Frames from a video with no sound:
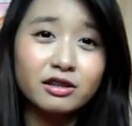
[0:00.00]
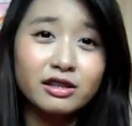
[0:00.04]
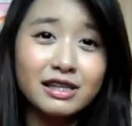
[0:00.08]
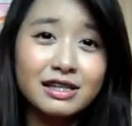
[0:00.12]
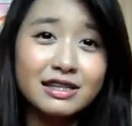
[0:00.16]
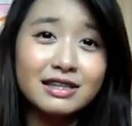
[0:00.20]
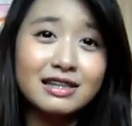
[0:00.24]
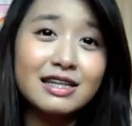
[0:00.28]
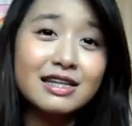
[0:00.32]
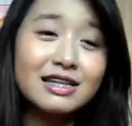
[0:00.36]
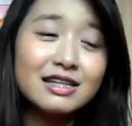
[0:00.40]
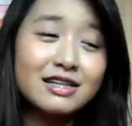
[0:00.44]

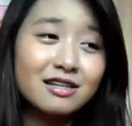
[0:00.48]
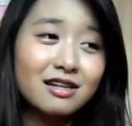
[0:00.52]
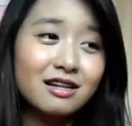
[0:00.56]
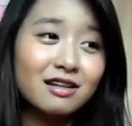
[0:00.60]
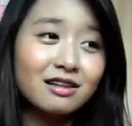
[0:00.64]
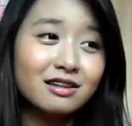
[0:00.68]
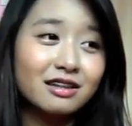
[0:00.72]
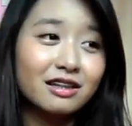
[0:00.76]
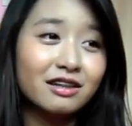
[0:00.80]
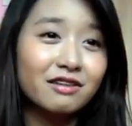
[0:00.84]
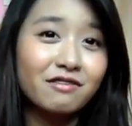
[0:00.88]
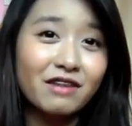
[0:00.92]
distant
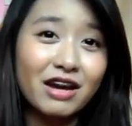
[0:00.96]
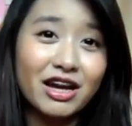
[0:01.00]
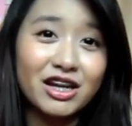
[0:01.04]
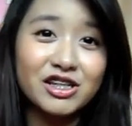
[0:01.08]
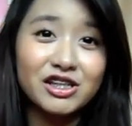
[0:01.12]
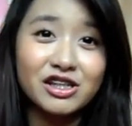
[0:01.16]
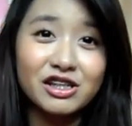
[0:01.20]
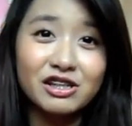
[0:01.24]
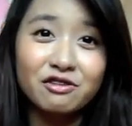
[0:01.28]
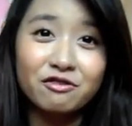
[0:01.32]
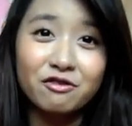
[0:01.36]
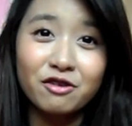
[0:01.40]
relative
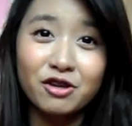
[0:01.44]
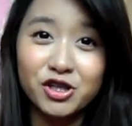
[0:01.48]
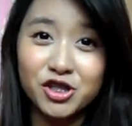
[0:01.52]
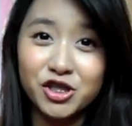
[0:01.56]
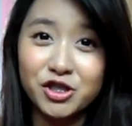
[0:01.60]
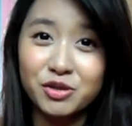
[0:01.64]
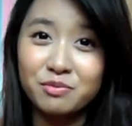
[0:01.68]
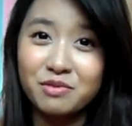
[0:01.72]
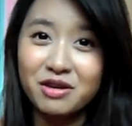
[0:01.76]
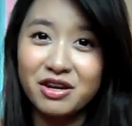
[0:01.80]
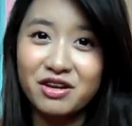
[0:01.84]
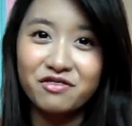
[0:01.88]
actually
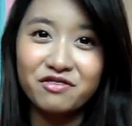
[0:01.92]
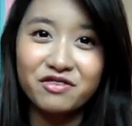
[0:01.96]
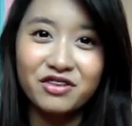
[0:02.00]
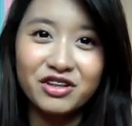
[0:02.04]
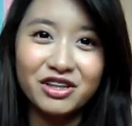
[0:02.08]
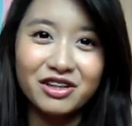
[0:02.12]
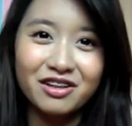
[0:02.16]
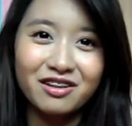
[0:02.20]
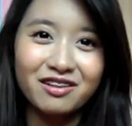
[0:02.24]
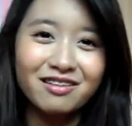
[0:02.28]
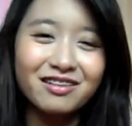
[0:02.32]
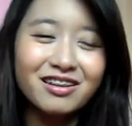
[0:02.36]
watched my
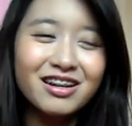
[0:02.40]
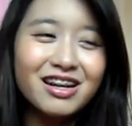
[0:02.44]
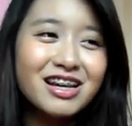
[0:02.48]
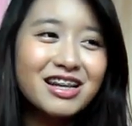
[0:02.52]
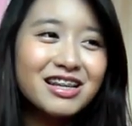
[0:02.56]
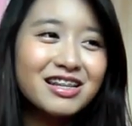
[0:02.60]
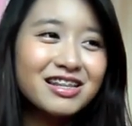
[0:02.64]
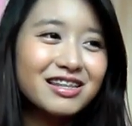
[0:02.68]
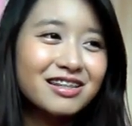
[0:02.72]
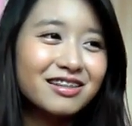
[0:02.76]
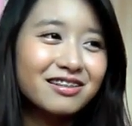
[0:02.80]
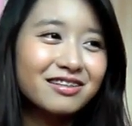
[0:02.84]
video,
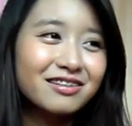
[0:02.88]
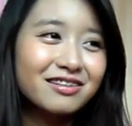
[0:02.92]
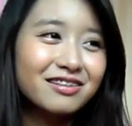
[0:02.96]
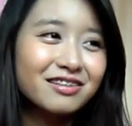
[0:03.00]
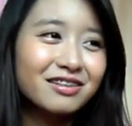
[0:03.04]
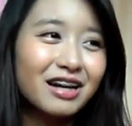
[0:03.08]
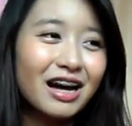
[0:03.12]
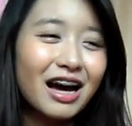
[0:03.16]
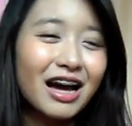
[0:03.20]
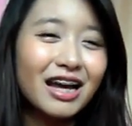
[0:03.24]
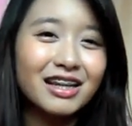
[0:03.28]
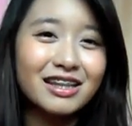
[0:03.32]

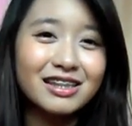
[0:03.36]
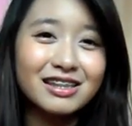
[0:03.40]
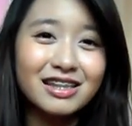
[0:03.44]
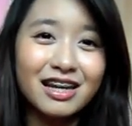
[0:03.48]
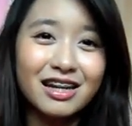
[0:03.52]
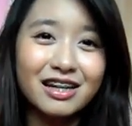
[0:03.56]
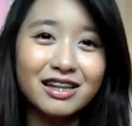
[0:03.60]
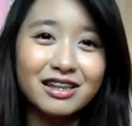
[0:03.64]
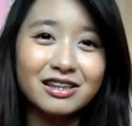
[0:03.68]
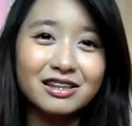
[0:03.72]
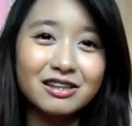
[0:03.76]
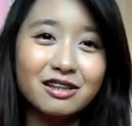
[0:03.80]
so I
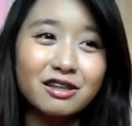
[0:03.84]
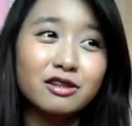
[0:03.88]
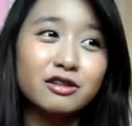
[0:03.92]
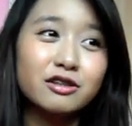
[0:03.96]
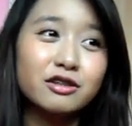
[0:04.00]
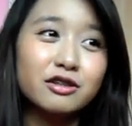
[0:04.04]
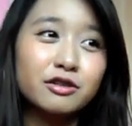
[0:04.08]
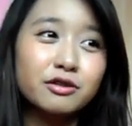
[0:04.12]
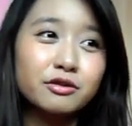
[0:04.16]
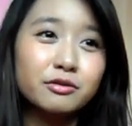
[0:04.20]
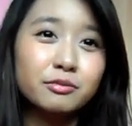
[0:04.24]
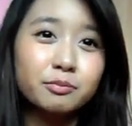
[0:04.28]
decided
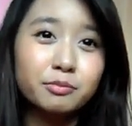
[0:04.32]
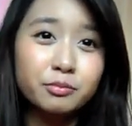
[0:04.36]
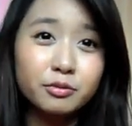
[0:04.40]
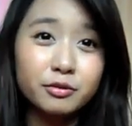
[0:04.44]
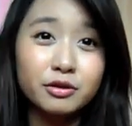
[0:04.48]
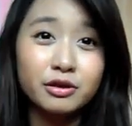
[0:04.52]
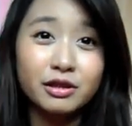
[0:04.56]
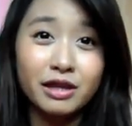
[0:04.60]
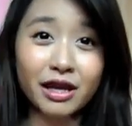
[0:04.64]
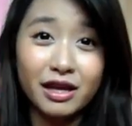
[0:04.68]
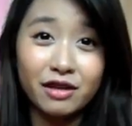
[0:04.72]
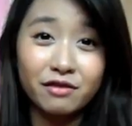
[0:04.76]
not to
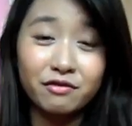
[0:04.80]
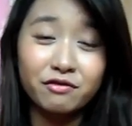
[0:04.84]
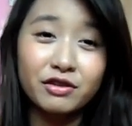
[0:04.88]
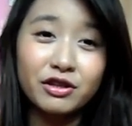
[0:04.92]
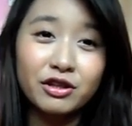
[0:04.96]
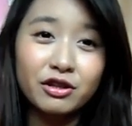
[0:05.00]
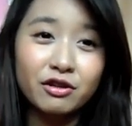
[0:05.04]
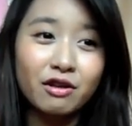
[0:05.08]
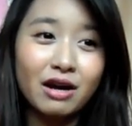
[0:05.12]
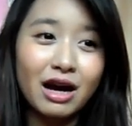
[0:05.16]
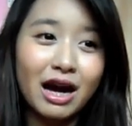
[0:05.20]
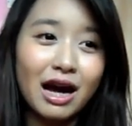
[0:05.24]
put that
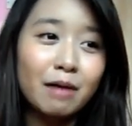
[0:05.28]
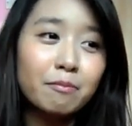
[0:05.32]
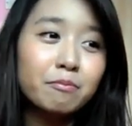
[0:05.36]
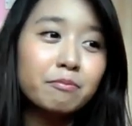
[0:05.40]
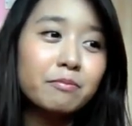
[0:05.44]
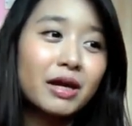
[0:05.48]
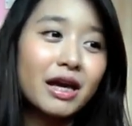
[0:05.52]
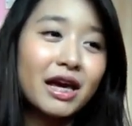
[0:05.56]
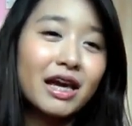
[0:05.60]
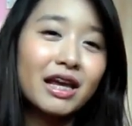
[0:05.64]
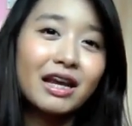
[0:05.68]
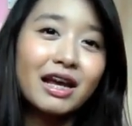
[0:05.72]
video
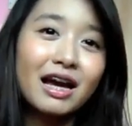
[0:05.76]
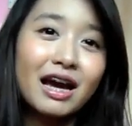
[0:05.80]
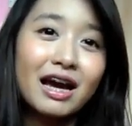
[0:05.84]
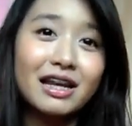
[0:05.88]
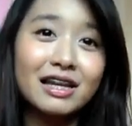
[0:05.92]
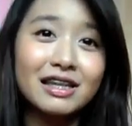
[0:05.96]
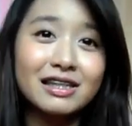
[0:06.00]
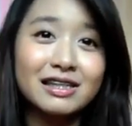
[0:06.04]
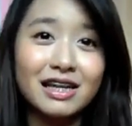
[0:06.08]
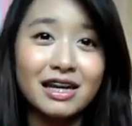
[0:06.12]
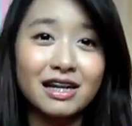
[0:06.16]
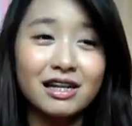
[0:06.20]
up, and
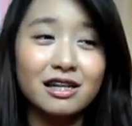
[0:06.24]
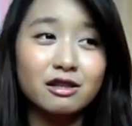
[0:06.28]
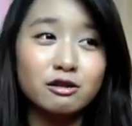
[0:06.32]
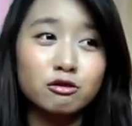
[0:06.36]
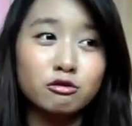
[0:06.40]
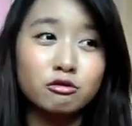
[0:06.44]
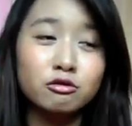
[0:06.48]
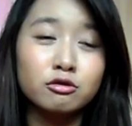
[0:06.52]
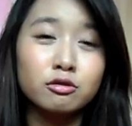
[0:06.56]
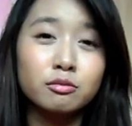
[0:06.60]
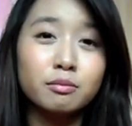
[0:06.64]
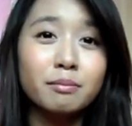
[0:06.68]
I
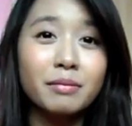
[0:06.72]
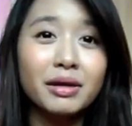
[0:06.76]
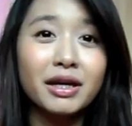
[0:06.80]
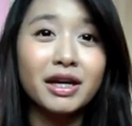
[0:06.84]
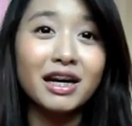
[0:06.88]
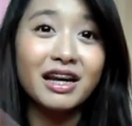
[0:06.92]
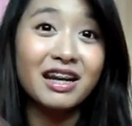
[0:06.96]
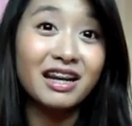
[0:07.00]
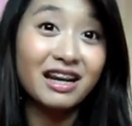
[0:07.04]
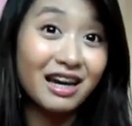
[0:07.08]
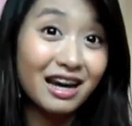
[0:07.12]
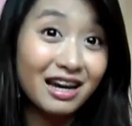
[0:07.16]
decided to
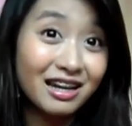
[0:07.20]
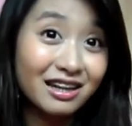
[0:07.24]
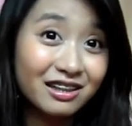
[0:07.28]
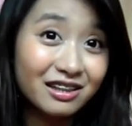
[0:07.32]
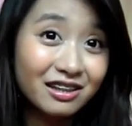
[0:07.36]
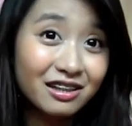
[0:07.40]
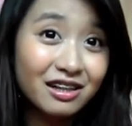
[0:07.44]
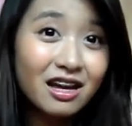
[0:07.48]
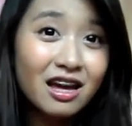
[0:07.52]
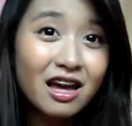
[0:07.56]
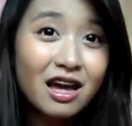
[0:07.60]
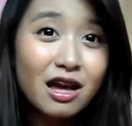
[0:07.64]
make
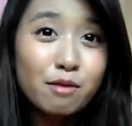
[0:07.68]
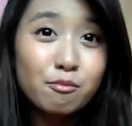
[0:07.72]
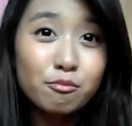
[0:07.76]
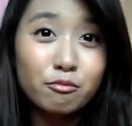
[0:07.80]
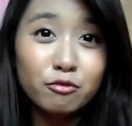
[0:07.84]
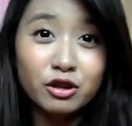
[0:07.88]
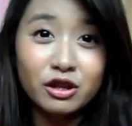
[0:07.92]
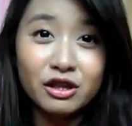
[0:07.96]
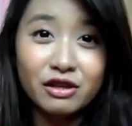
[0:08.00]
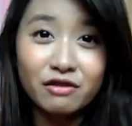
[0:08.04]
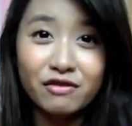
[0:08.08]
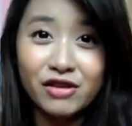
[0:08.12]
another
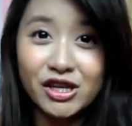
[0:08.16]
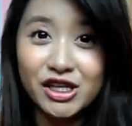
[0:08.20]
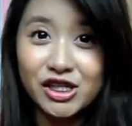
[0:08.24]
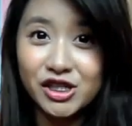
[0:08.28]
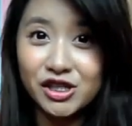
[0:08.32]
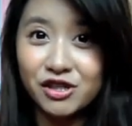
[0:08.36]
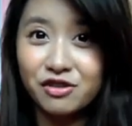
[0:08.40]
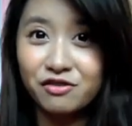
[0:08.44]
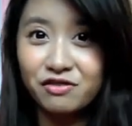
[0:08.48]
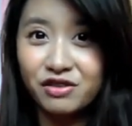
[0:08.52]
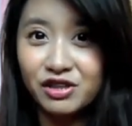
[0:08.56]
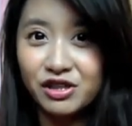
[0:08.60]

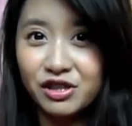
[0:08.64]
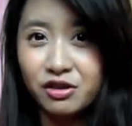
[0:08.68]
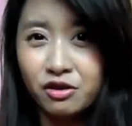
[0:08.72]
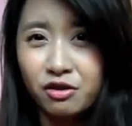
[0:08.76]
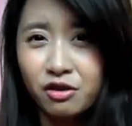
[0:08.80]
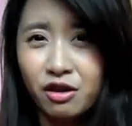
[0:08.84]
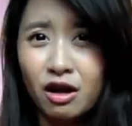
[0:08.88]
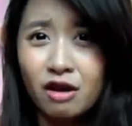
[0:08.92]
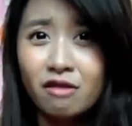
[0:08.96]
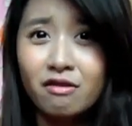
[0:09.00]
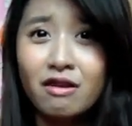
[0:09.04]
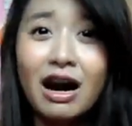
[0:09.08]
motivation
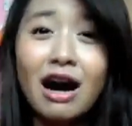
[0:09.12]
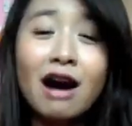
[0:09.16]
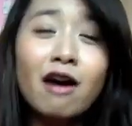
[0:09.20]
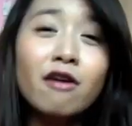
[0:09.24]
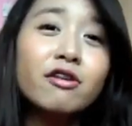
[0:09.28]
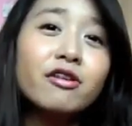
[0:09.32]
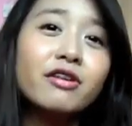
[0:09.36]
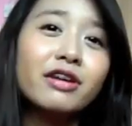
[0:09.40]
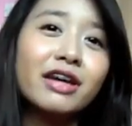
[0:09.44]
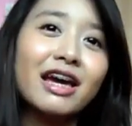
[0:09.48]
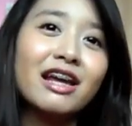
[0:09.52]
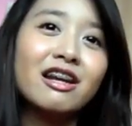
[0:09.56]
video of
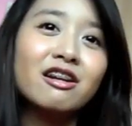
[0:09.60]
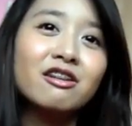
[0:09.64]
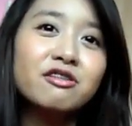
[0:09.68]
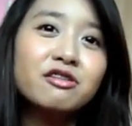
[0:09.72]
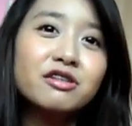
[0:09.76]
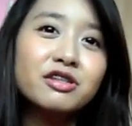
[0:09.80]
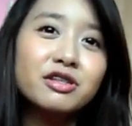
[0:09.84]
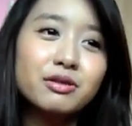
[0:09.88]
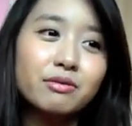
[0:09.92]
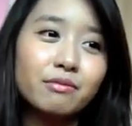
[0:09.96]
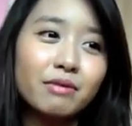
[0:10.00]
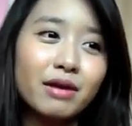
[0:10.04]
how you can
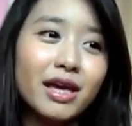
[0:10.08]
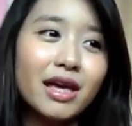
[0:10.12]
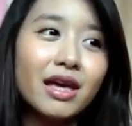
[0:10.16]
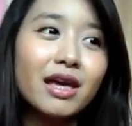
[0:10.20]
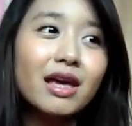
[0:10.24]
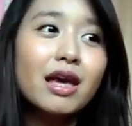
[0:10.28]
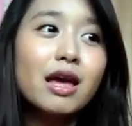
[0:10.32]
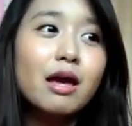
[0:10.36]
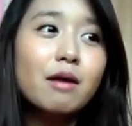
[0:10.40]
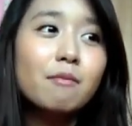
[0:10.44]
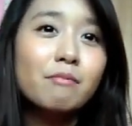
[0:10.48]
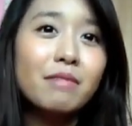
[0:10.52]
lose
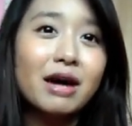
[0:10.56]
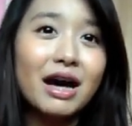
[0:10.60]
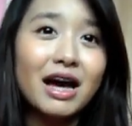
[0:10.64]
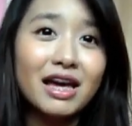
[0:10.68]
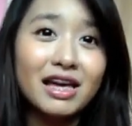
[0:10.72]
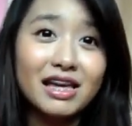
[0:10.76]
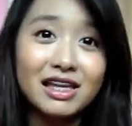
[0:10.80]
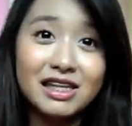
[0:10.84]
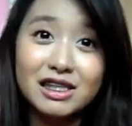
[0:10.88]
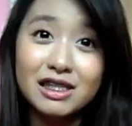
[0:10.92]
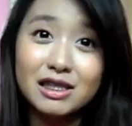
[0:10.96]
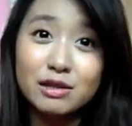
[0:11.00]
weight,
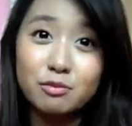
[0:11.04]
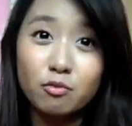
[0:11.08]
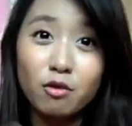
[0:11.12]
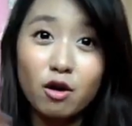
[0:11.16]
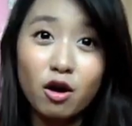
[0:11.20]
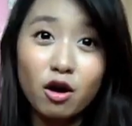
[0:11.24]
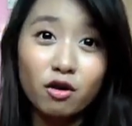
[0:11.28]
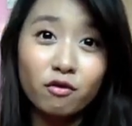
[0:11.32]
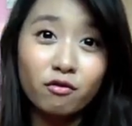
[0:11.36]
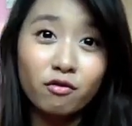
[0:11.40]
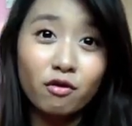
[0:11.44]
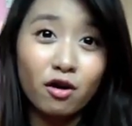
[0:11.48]
but it's
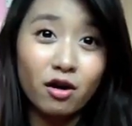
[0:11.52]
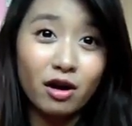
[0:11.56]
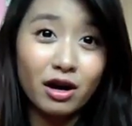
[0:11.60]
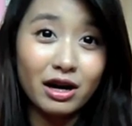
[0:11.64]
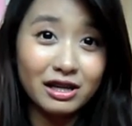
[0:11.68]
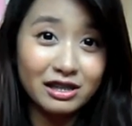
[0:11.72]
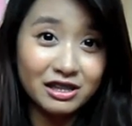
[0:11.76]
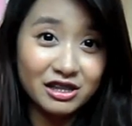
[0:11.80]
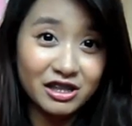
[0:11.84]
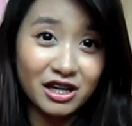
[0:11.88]
more for